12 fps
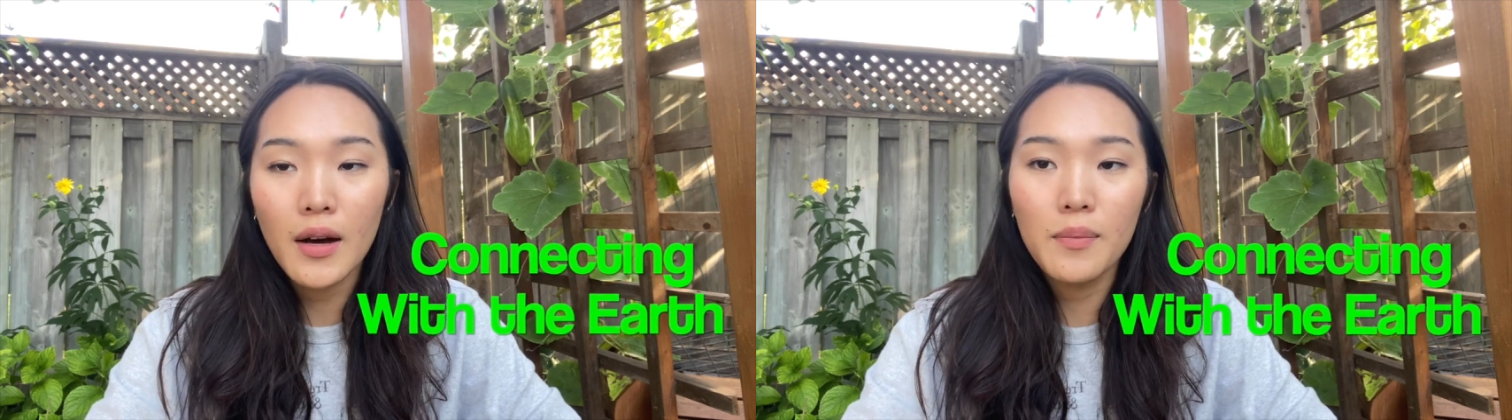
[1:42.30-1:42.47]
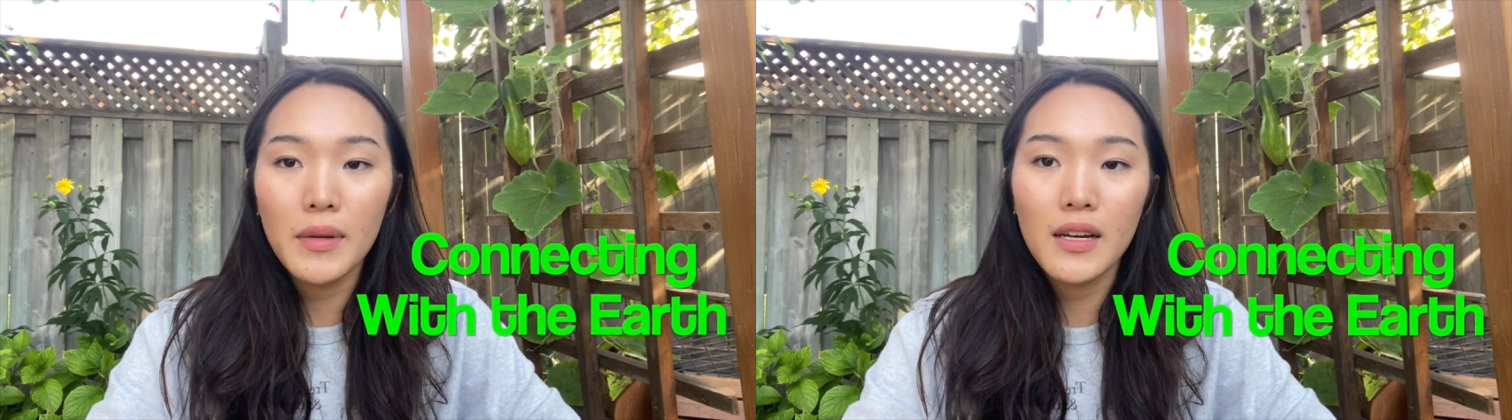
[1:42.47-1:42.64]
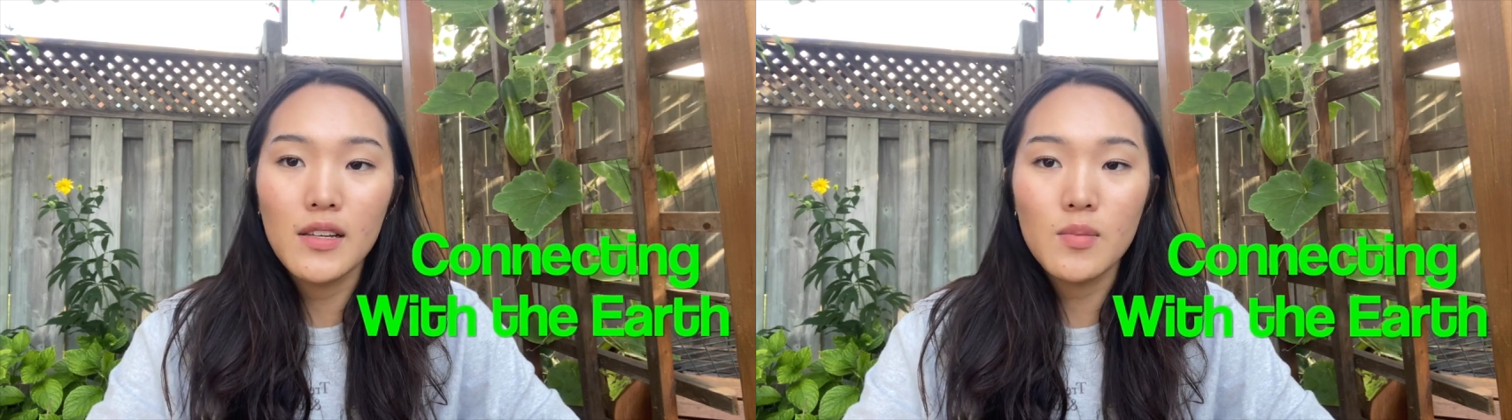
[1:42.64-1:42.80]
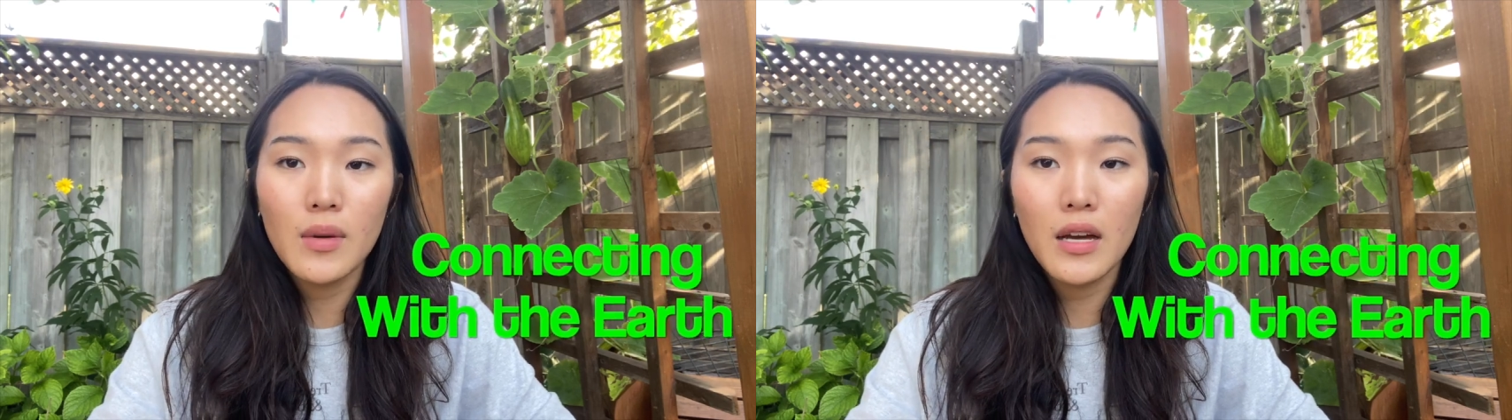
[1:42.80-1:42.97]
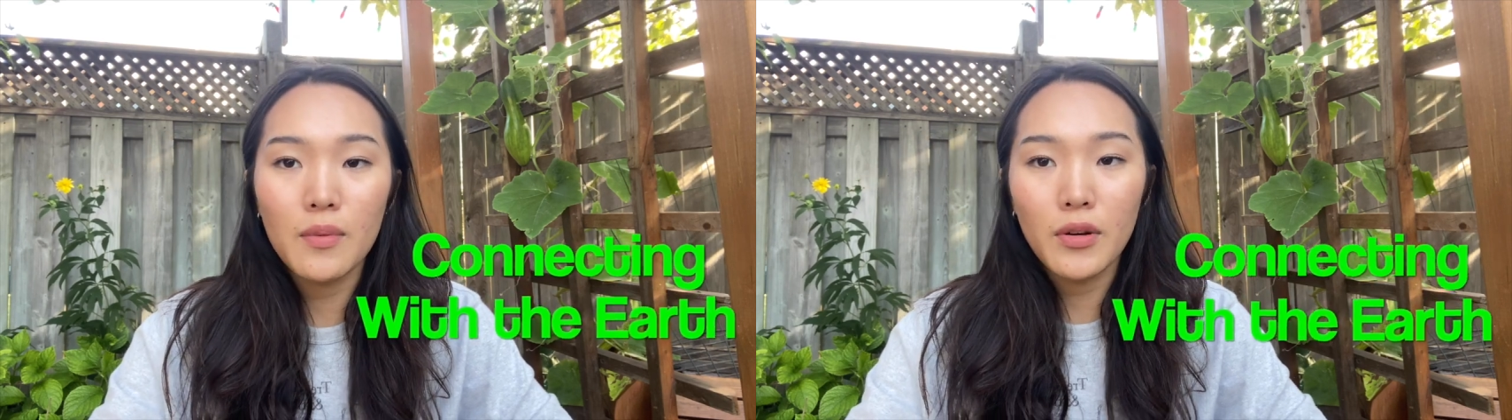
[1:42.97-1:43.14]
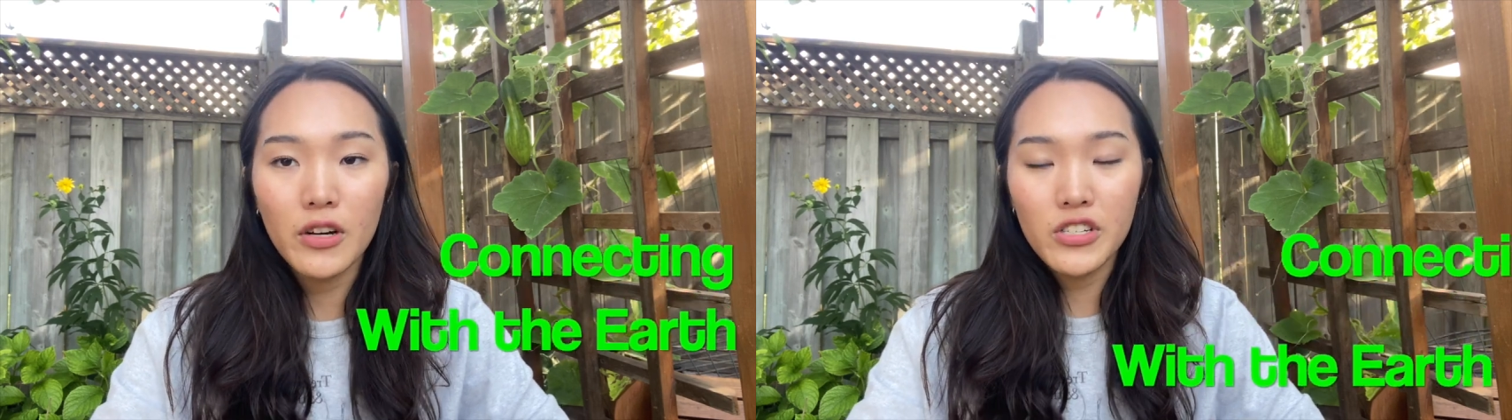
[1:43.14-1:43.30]
because
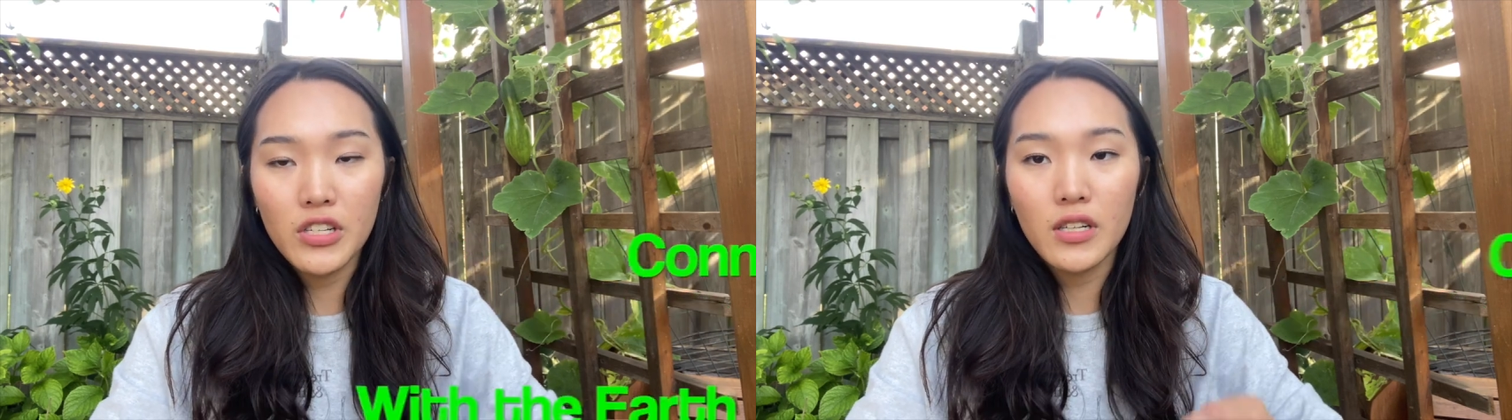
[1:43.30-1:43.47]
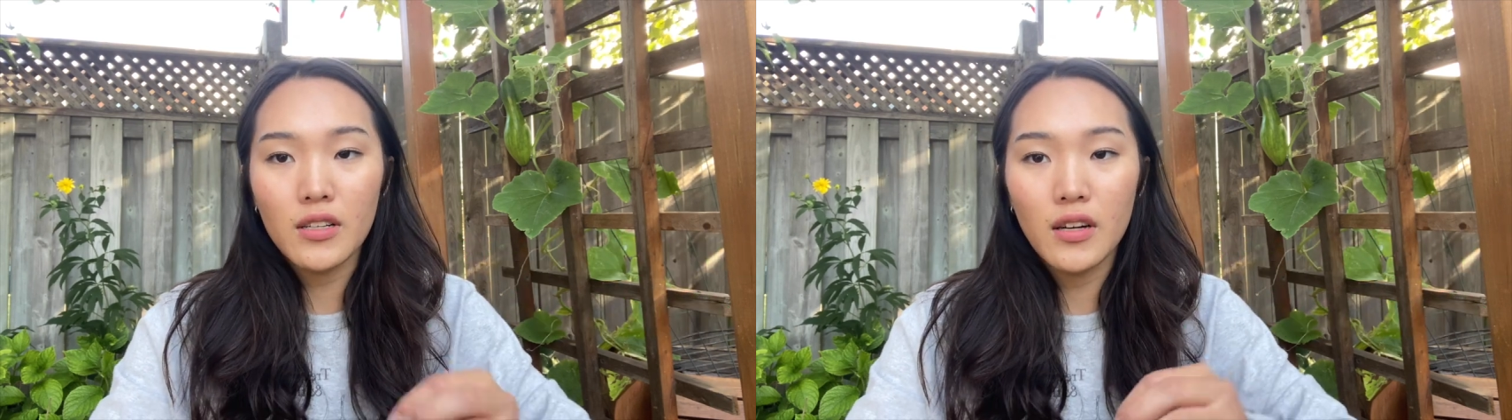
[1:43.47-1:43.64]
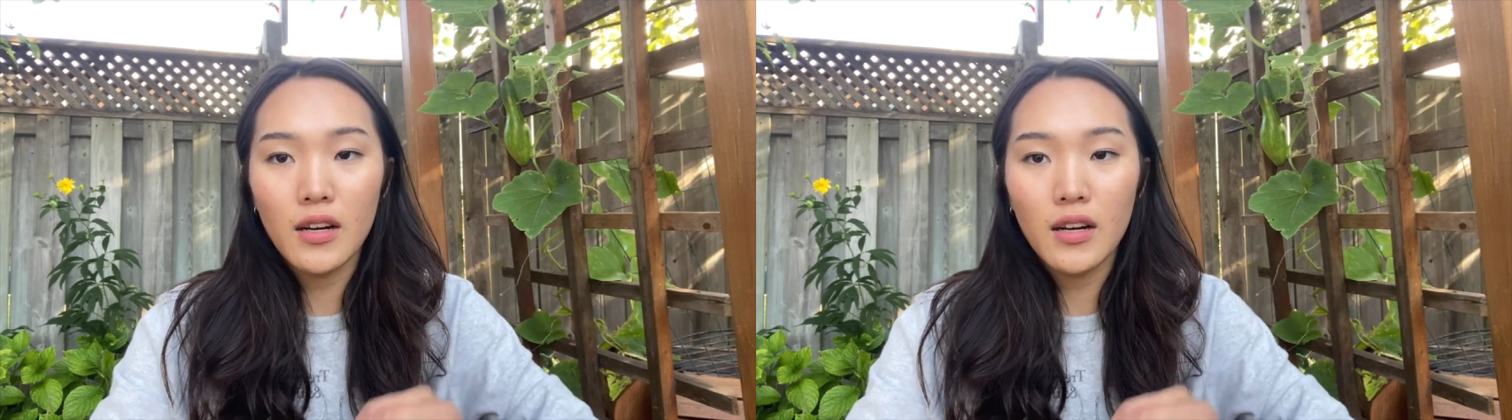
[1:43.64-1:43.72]
my project